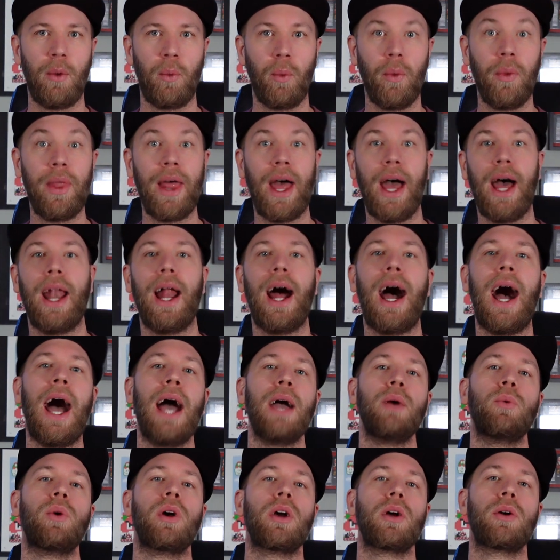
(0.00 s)
that I
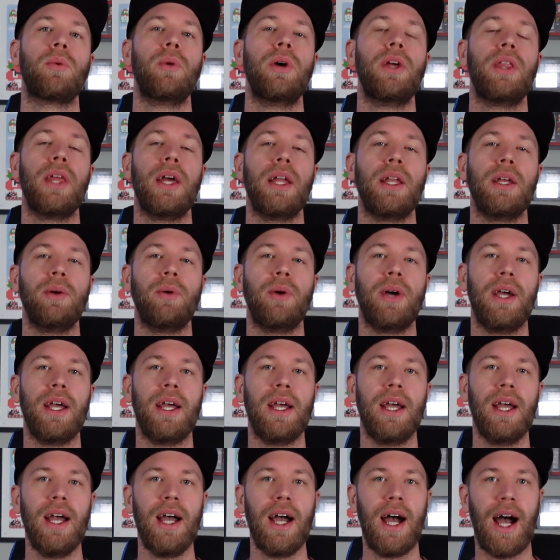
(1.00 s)
work with
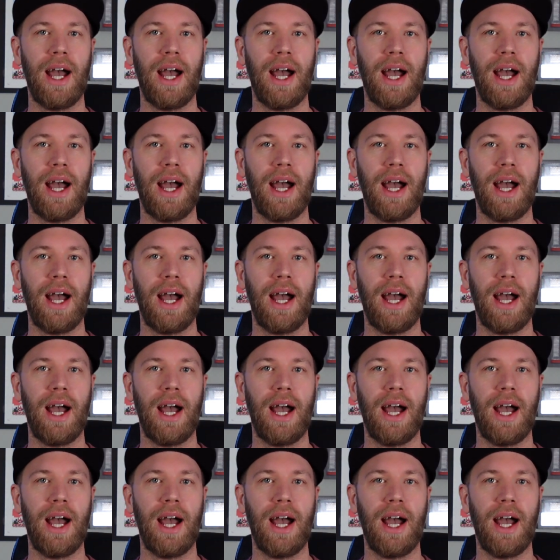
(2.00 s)
anyway,